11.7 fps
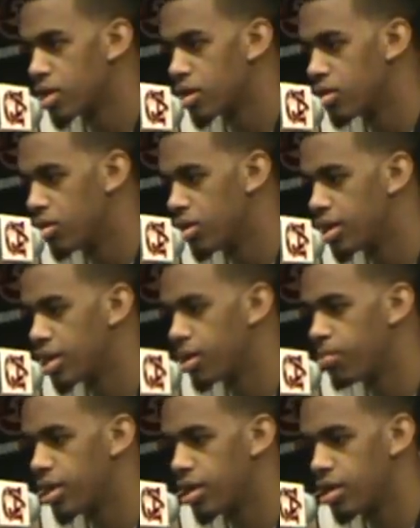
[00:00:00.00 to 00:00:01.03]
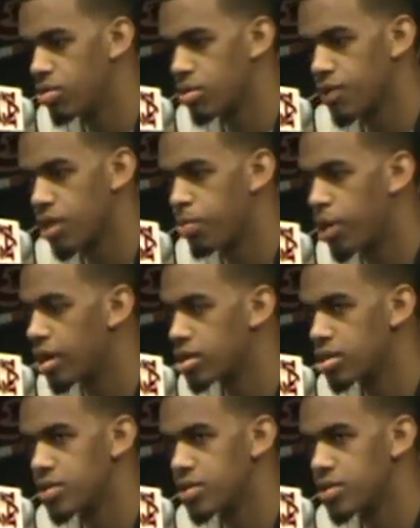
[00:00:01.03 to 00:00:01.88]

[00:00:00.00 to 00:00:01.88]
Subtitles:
You know, he came in and he was very positive.